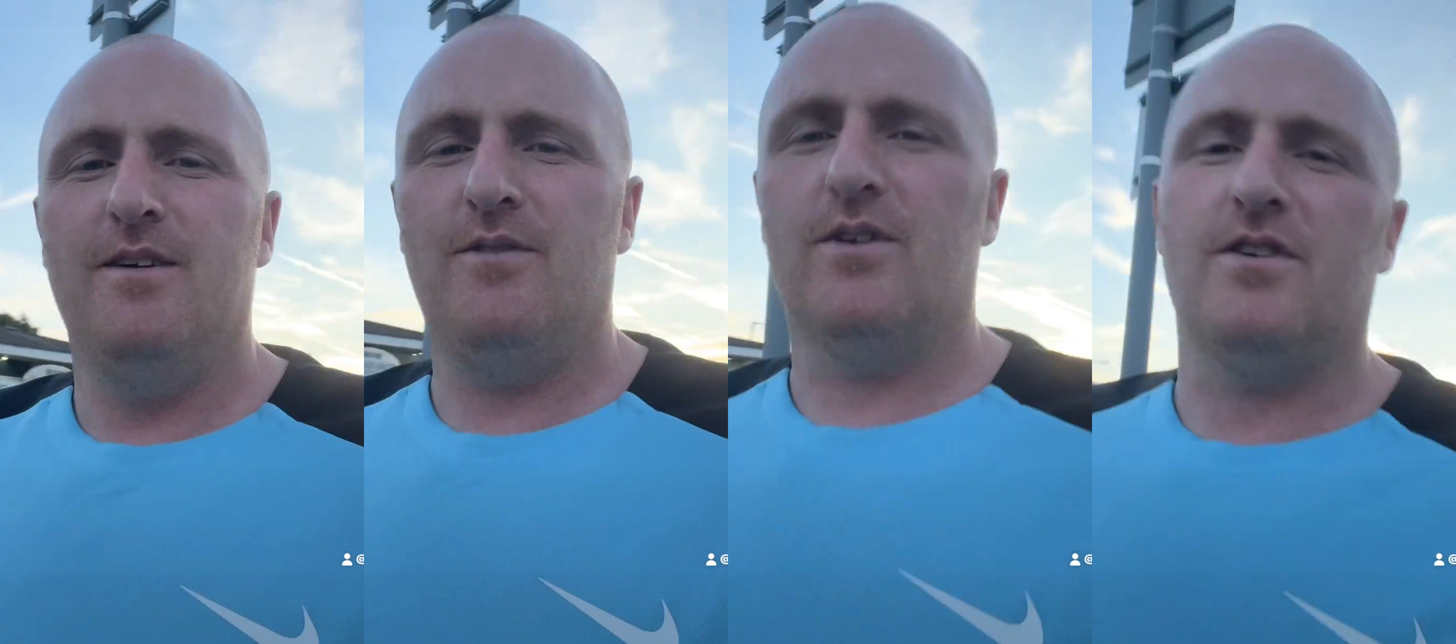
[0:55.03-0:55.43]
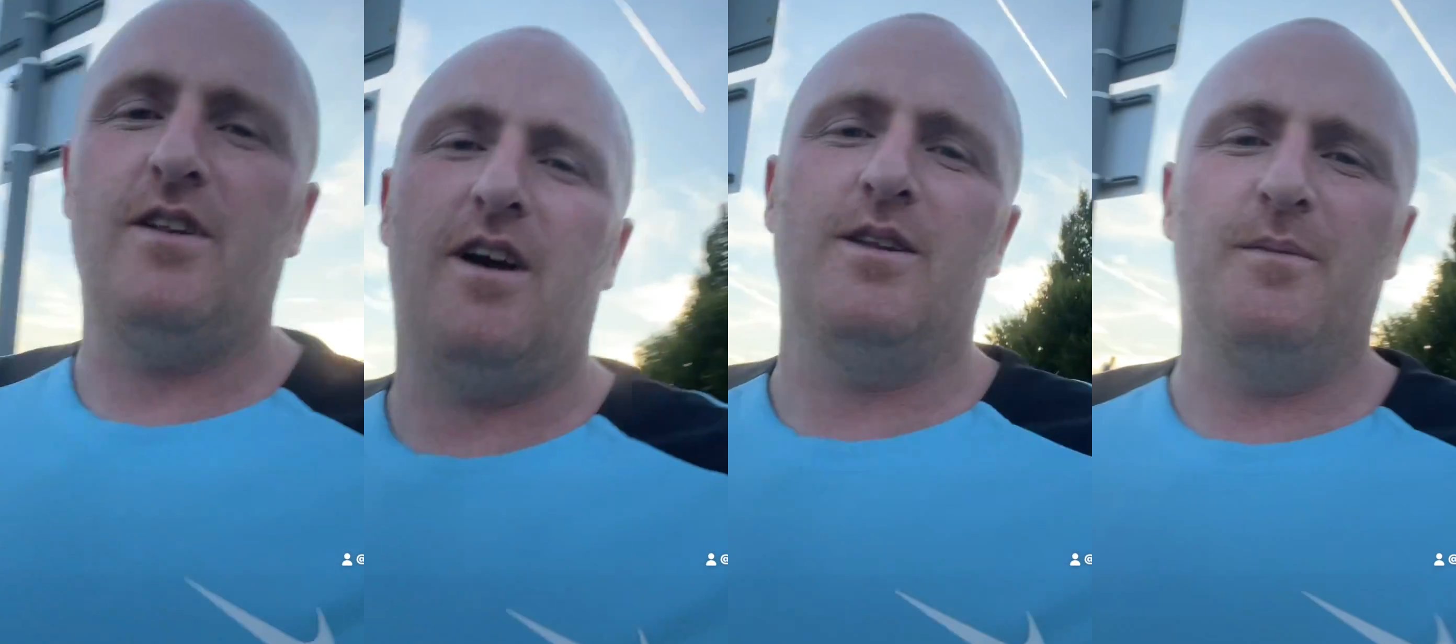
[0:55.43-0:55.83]
vodka
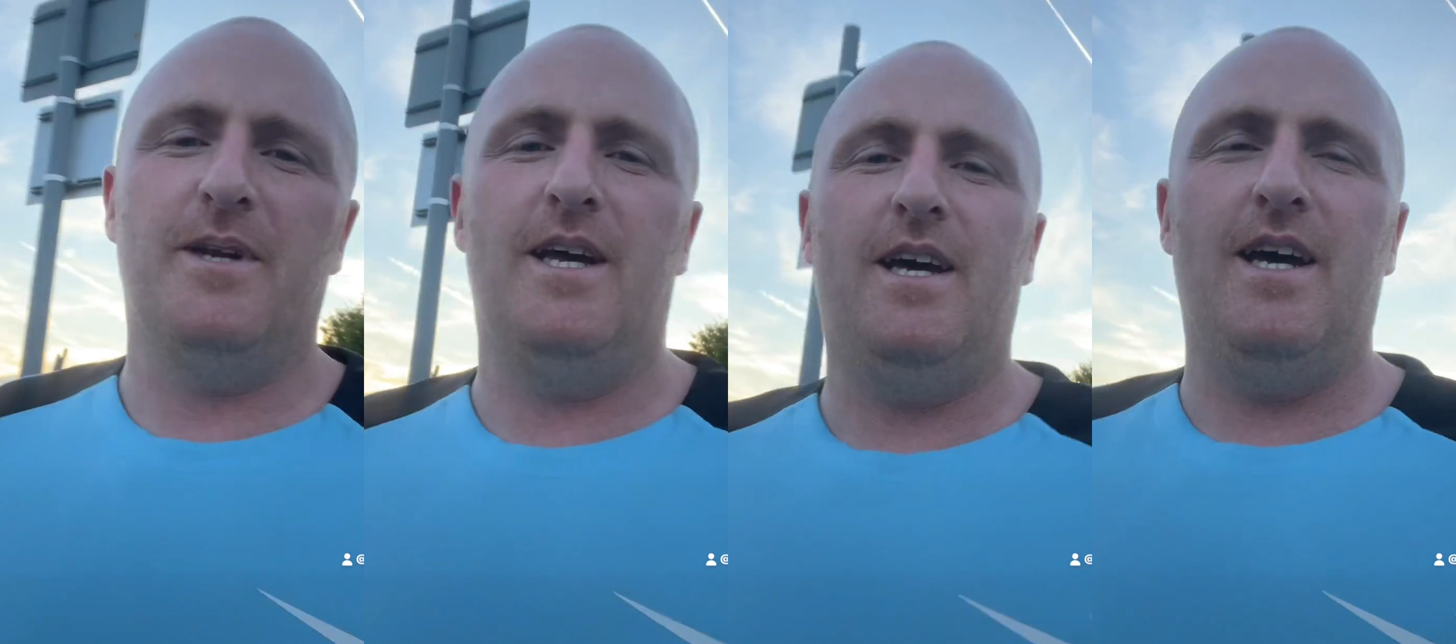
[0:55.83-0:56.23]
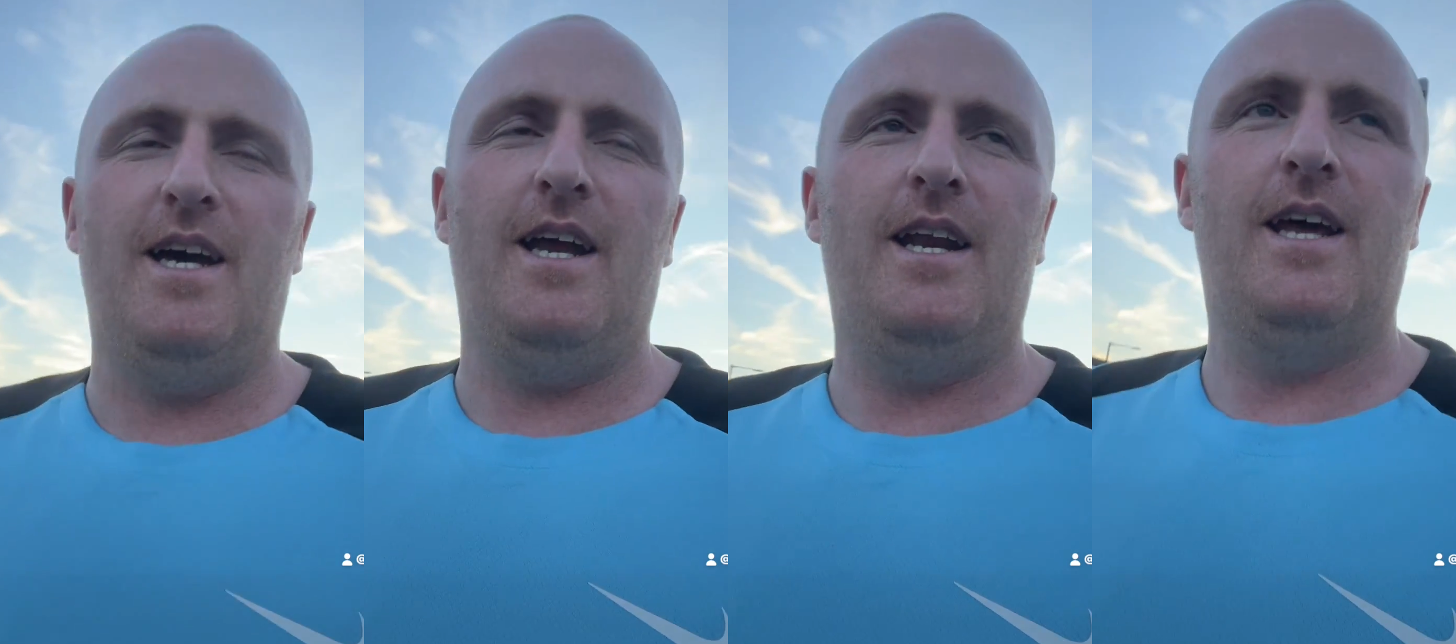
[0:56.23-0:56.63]
lime
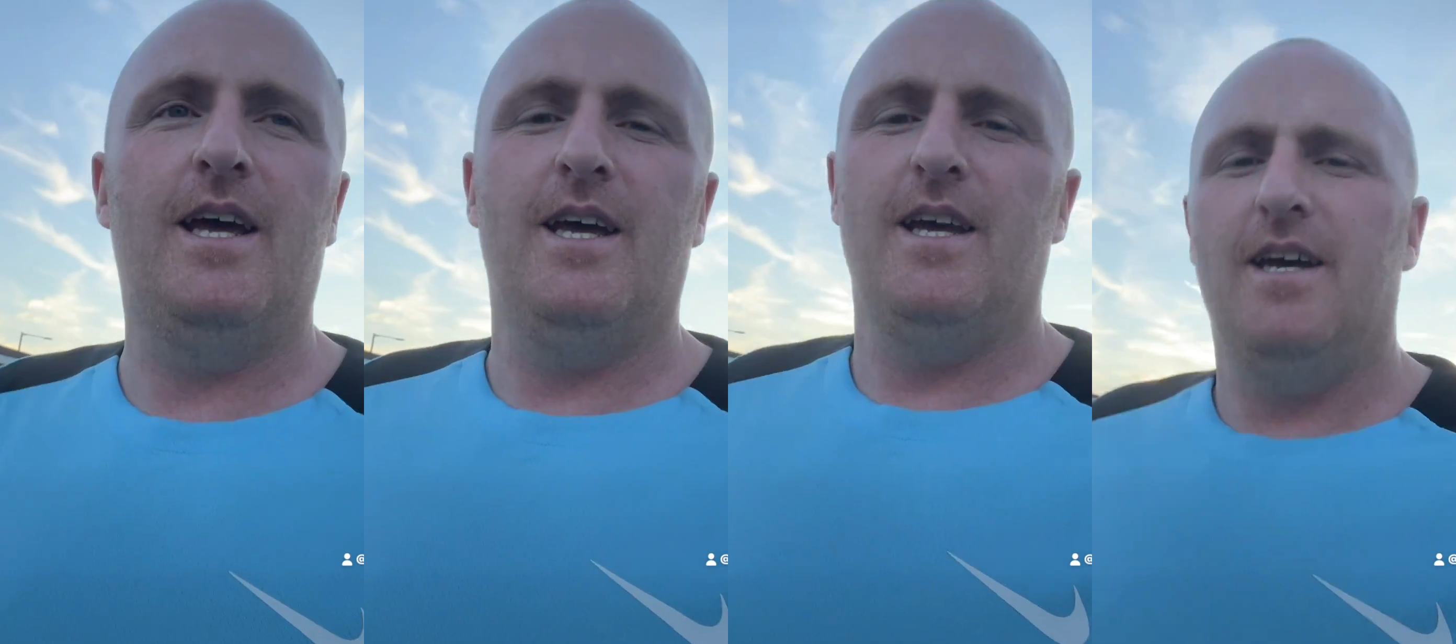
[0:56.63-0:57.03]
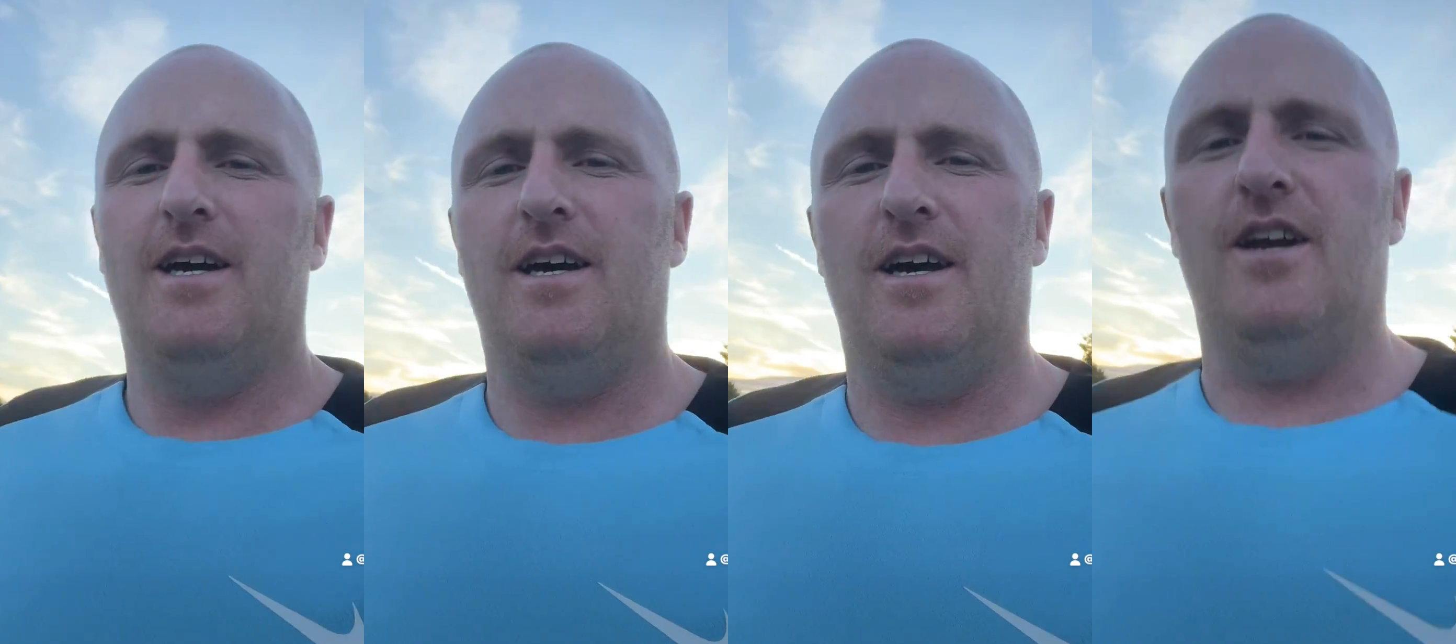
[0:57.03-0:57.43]
lemonade,
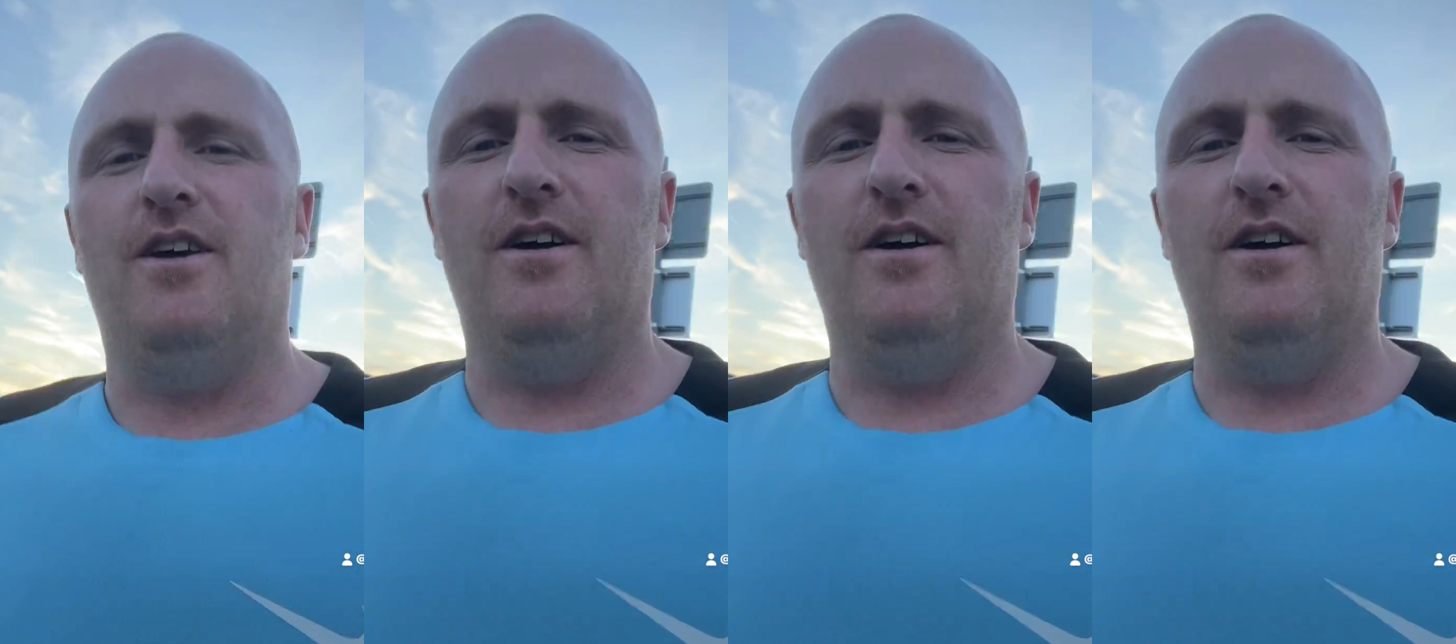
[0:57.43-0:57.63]
and